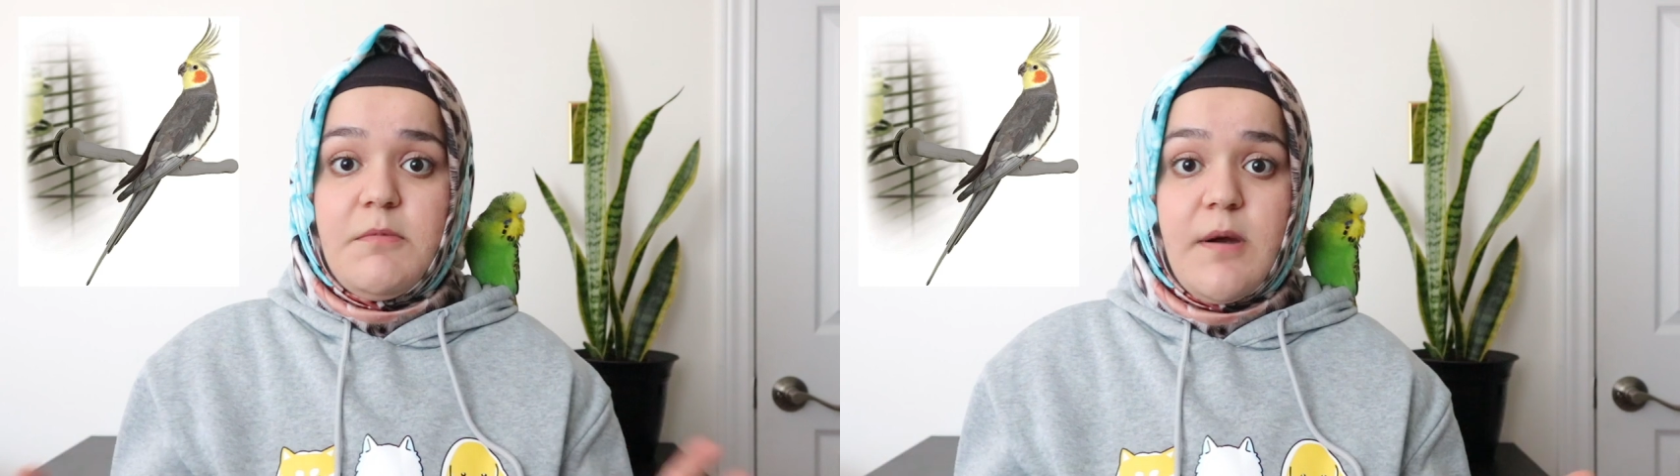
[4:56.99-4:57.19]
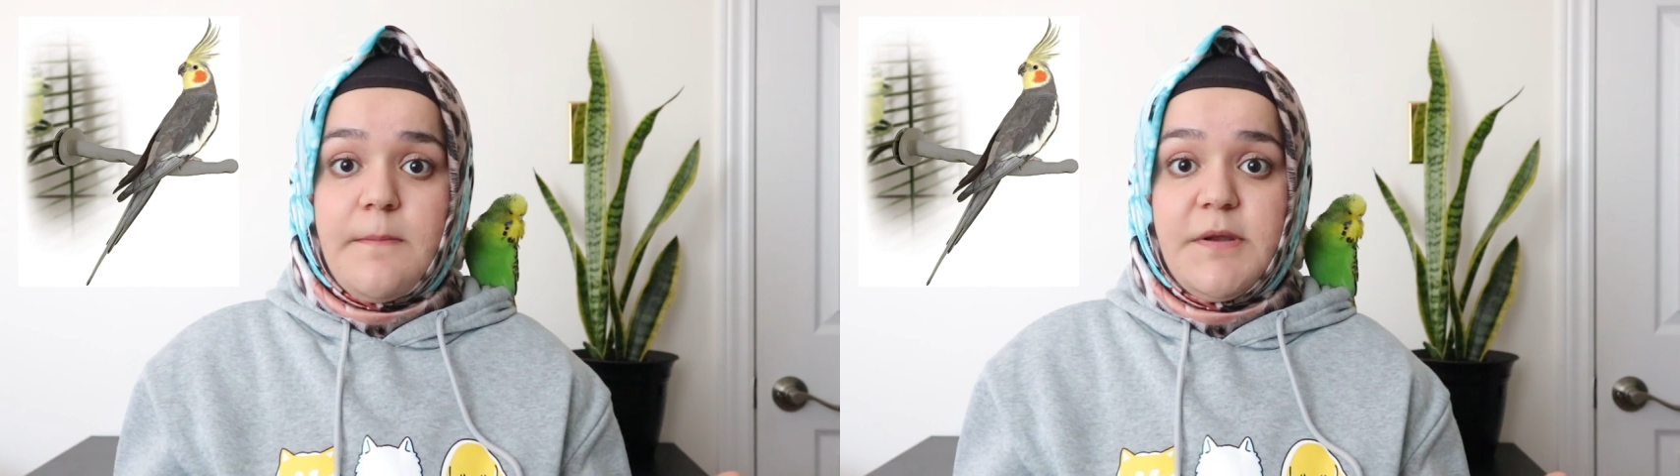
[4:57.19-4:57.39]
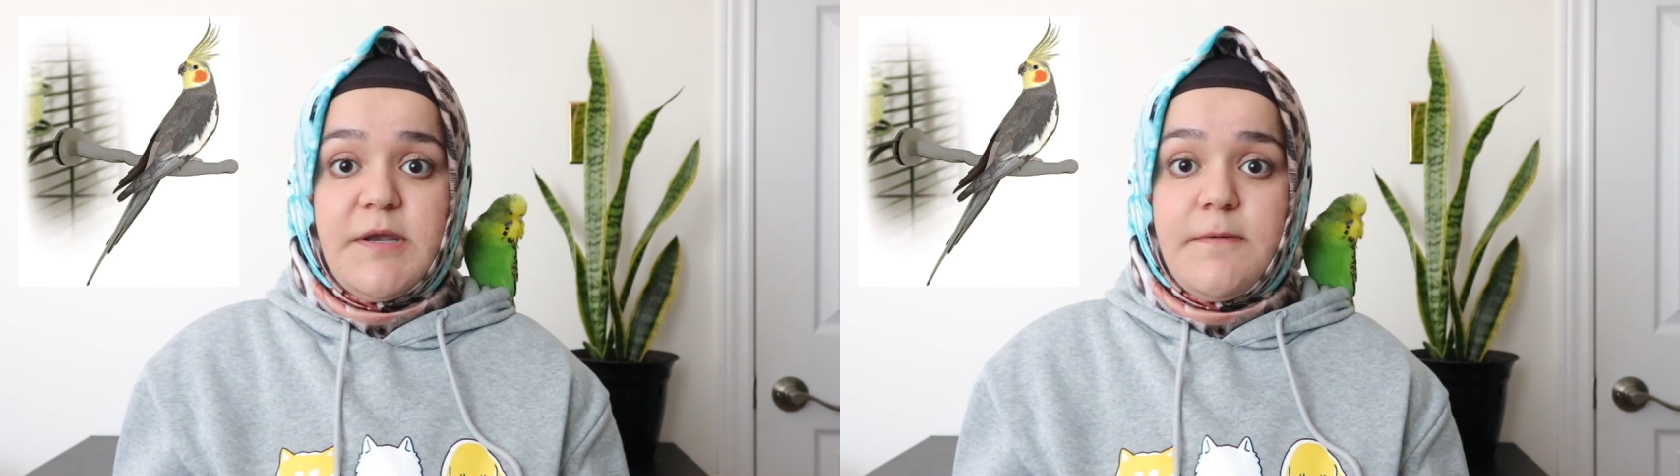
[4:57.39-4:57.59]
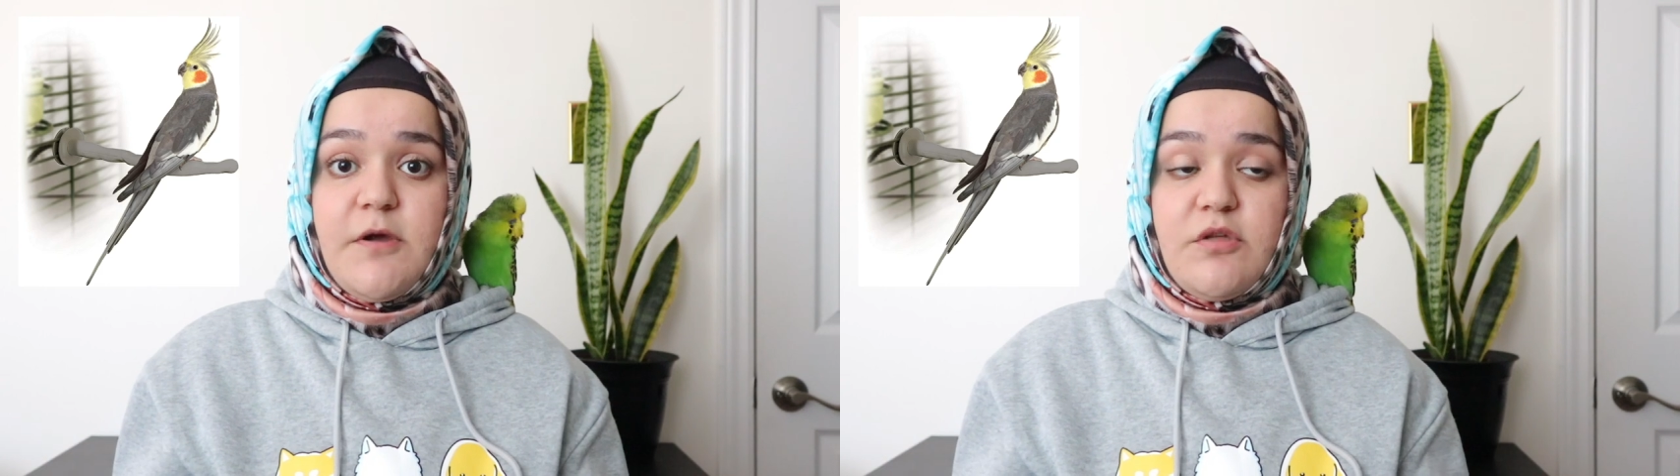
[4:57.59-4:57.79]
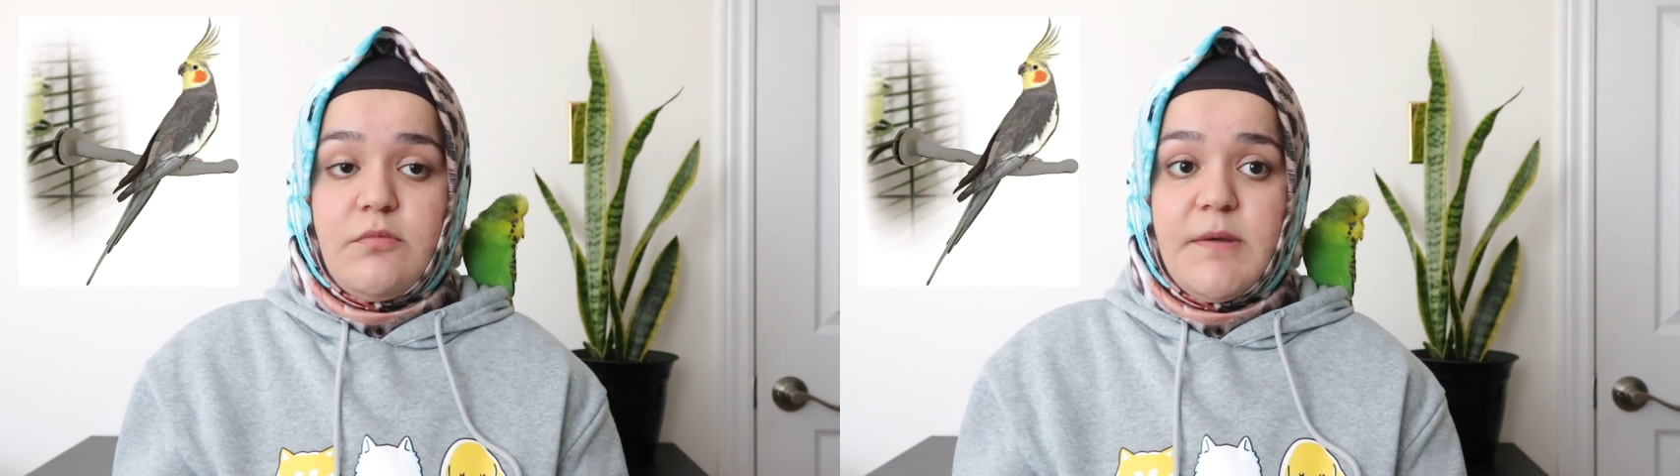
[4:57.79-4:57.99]
company,
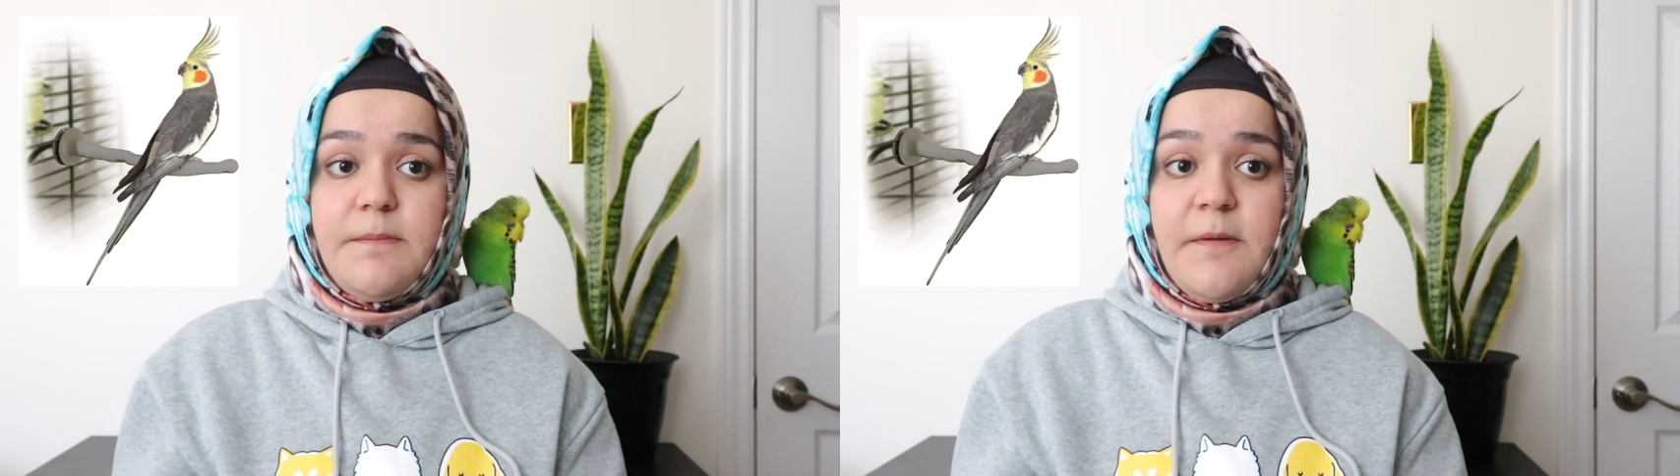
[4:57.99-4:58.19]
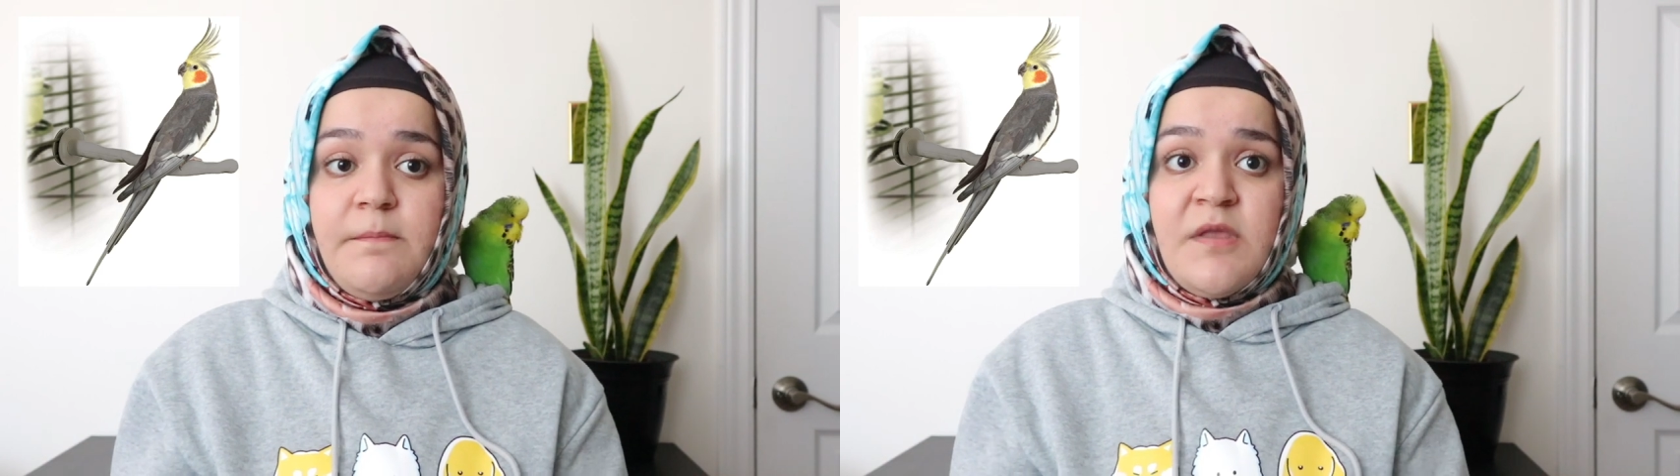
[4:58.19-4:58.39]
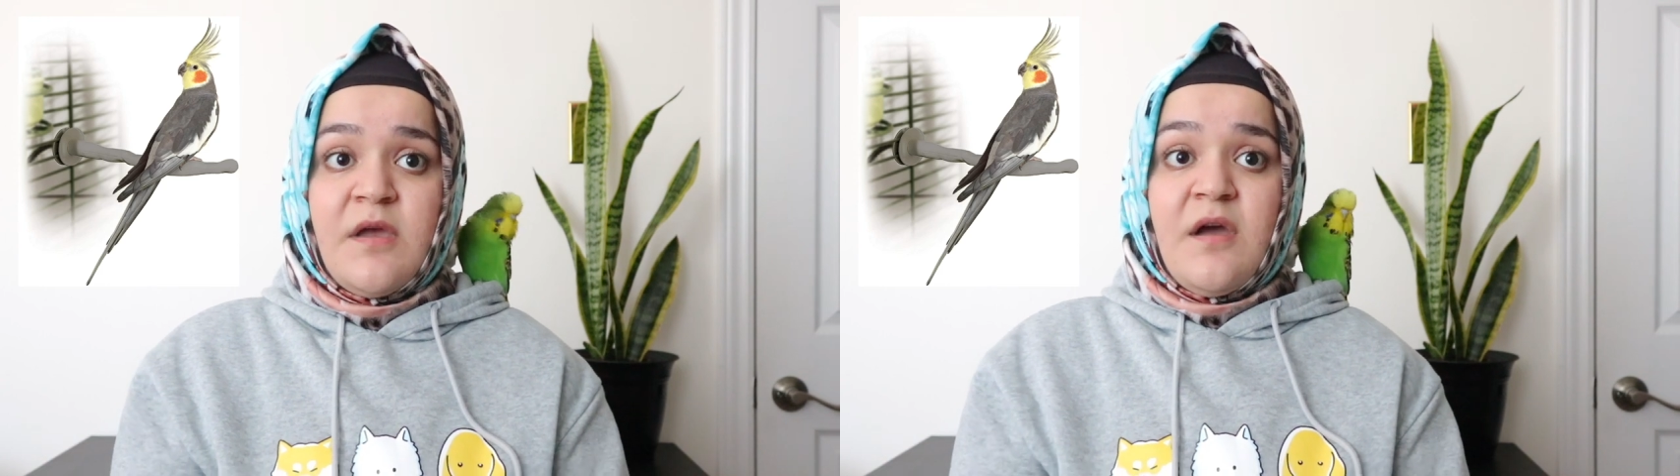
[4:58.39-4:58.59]
by the way, but